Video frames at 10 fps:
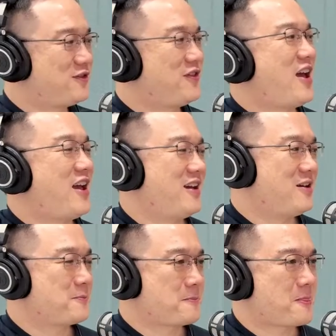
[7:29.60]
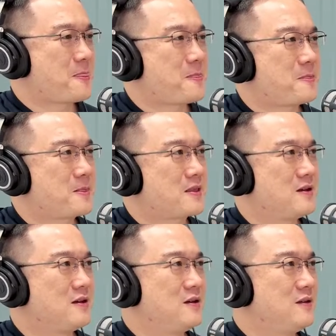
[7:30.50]
fair
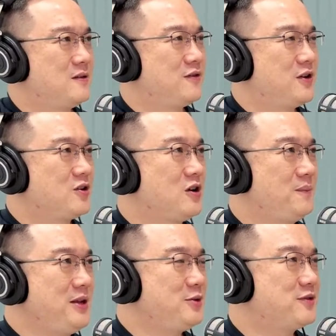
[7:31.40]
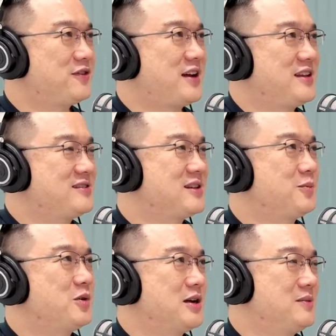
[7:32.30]
for a company to fire
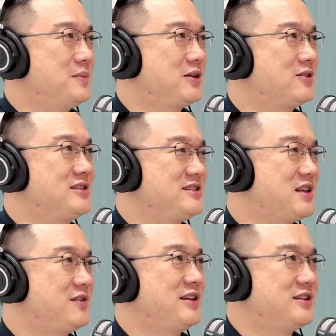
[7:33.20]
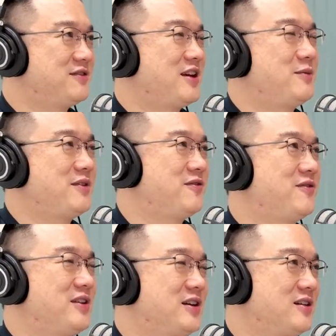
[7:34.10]
someone because he's having an affair
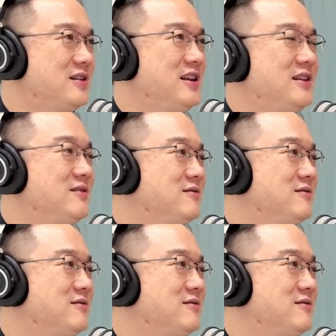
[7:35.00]
with a colleague?